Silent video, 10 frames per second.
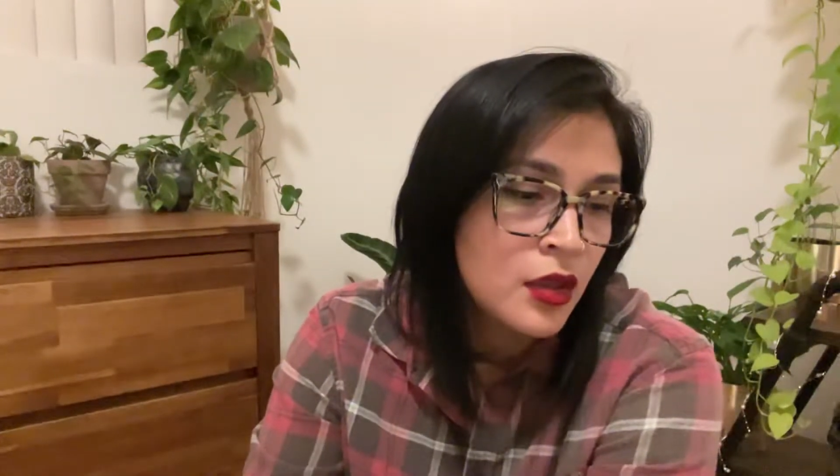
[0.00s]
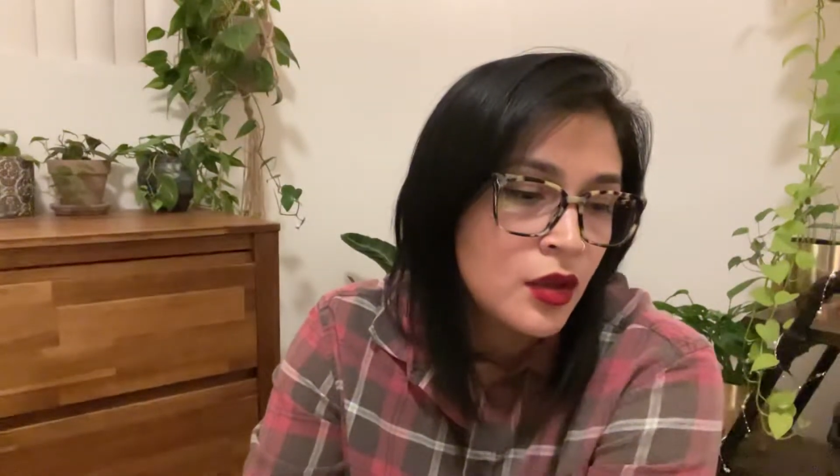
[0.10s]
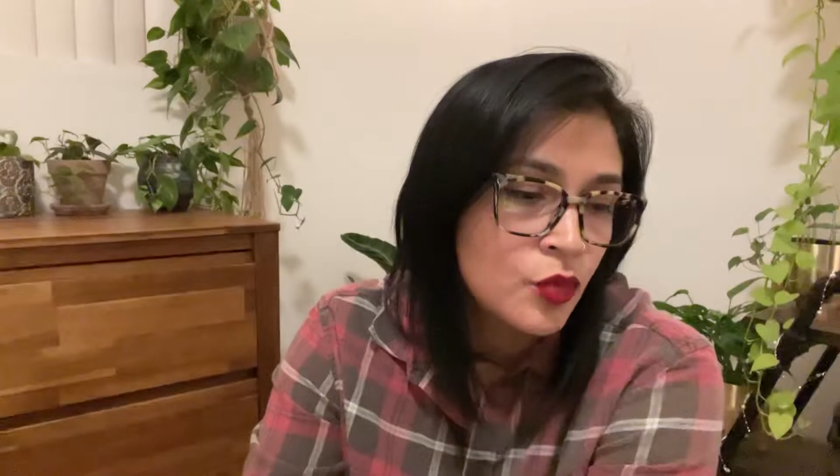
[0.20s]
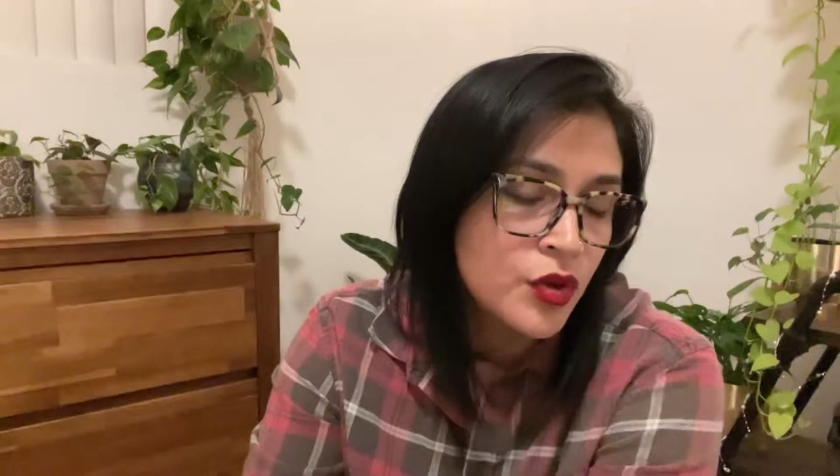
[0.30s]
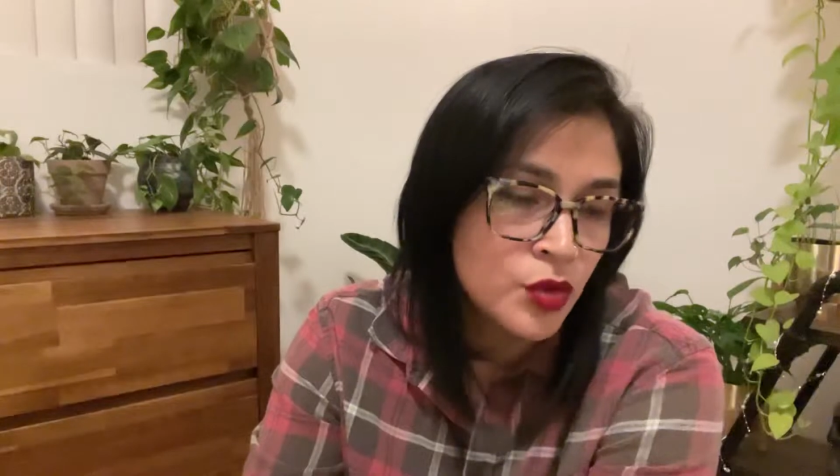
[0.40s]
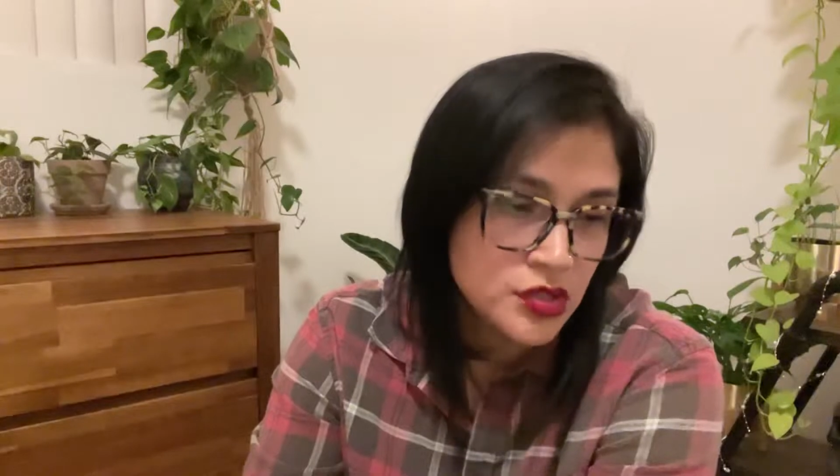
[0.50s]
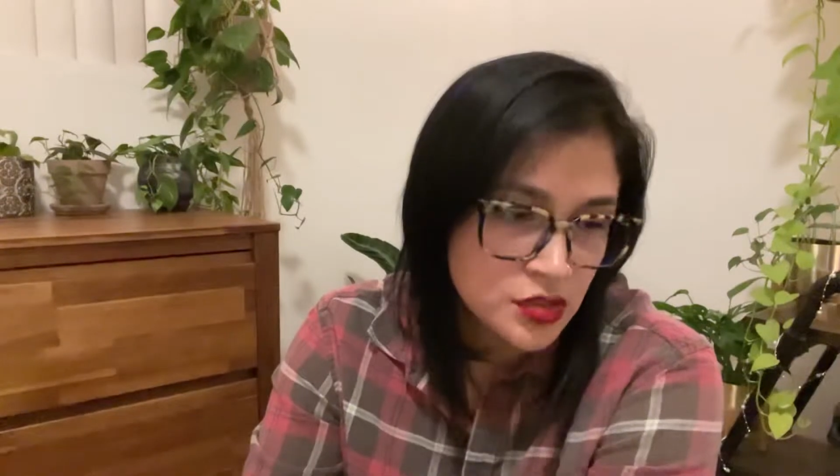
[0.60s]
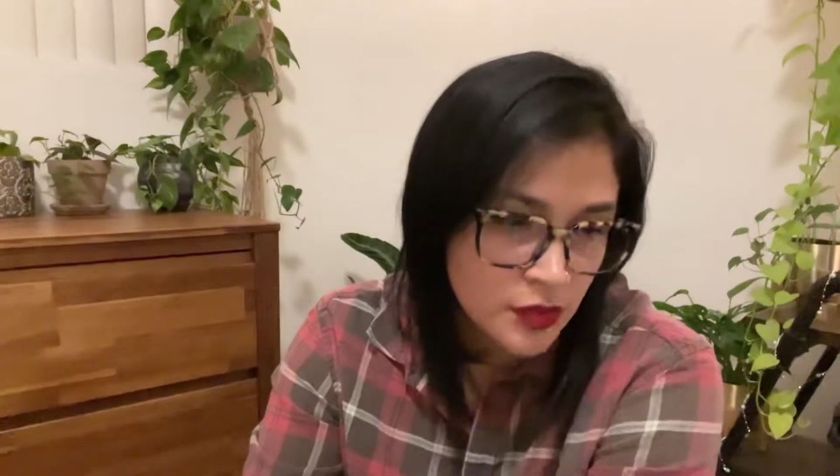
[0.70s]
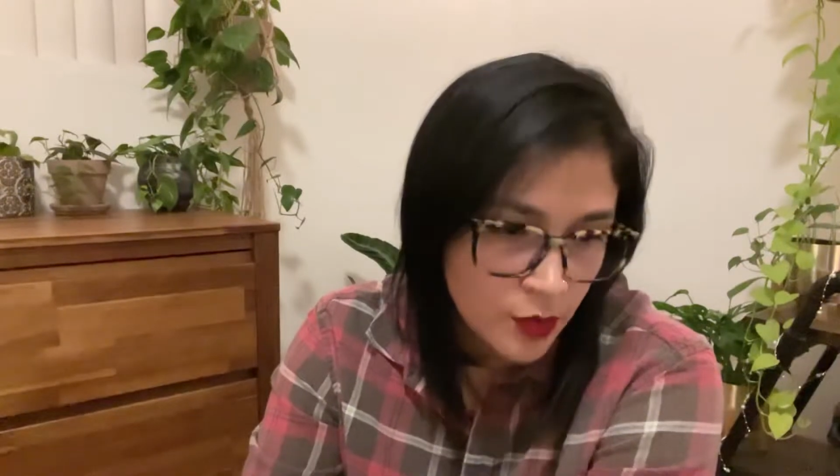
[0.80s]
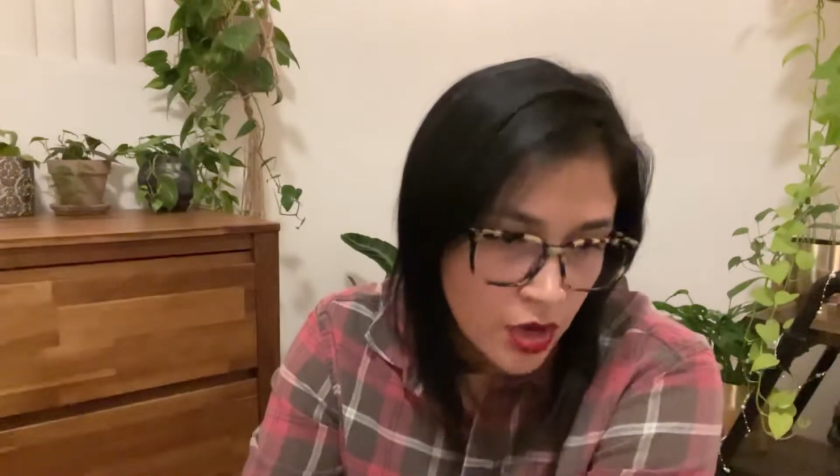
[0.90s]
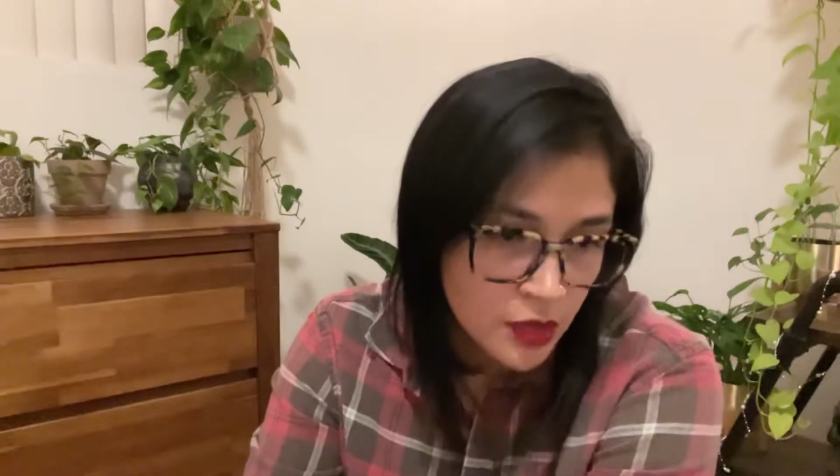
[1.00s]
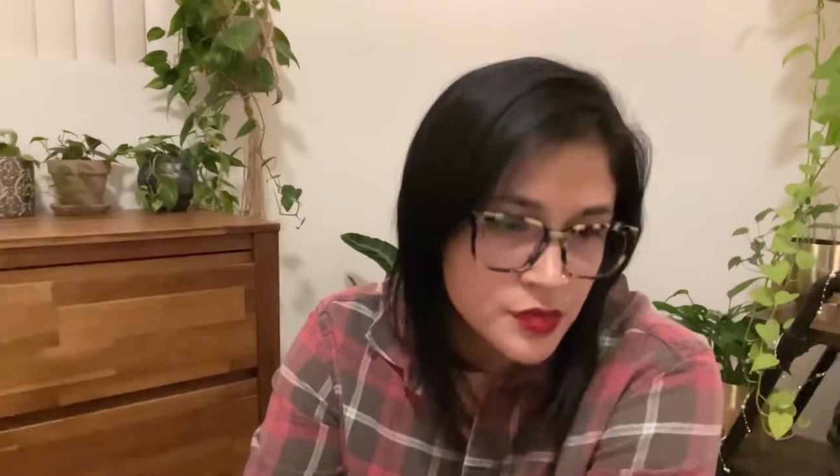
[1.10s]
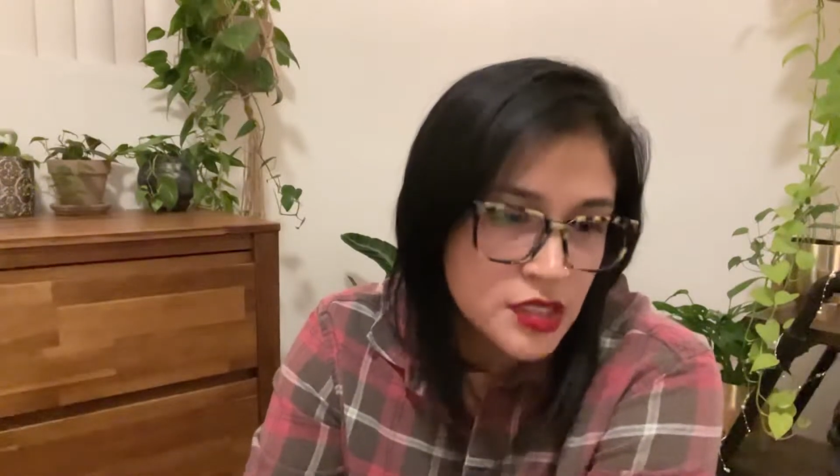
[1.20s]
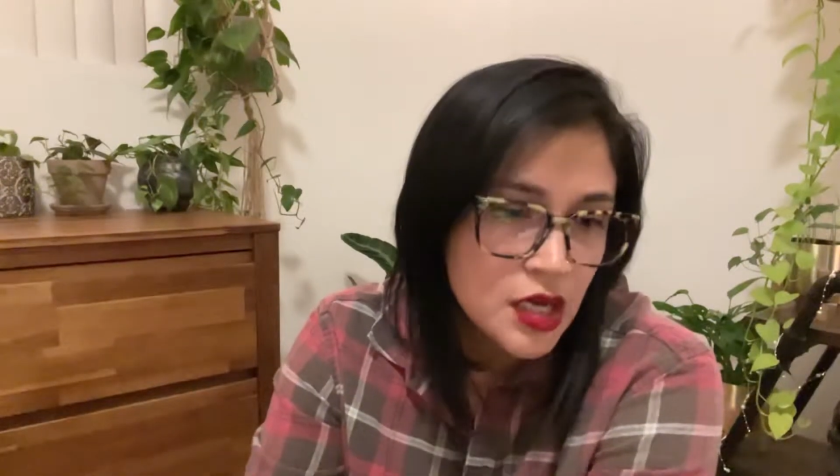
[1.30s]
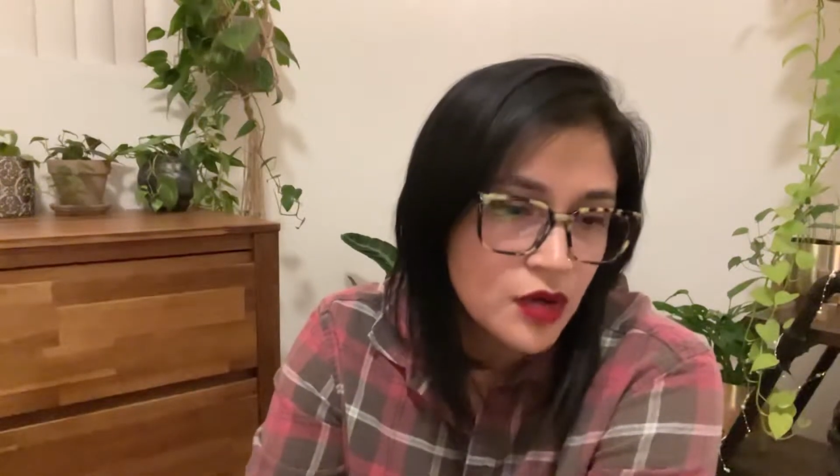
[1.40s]
We went to my
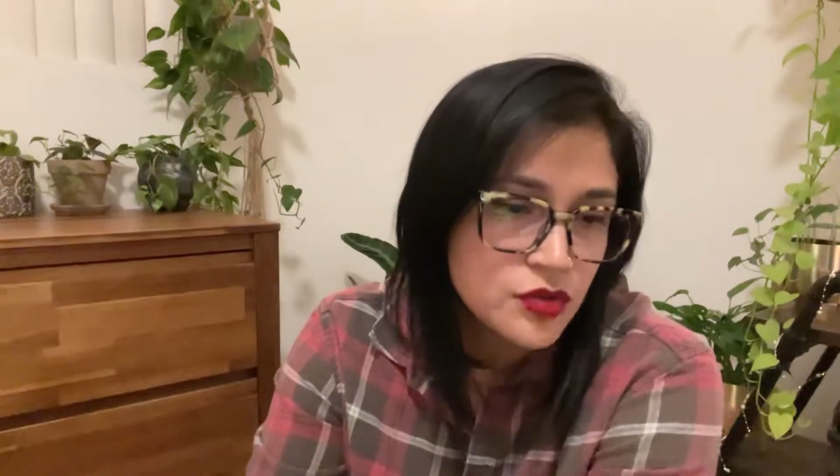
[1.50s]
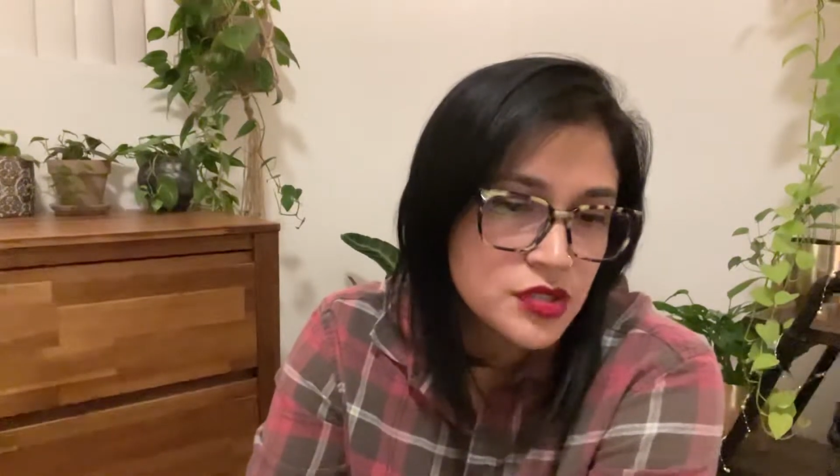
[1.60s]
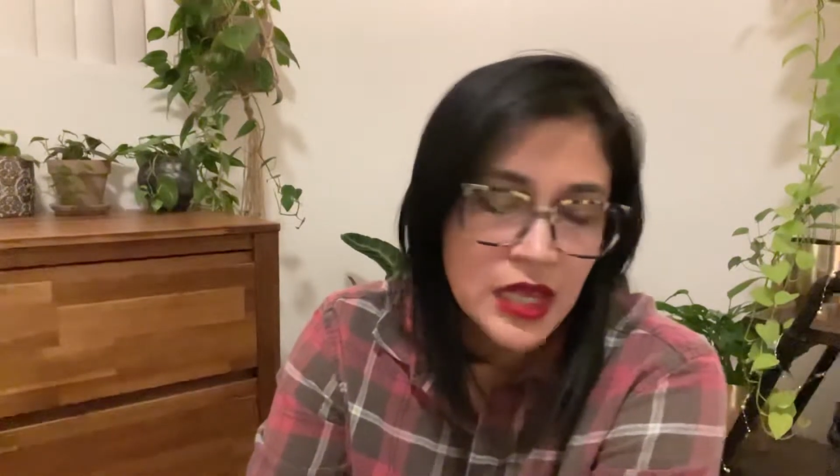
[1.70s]
mom's house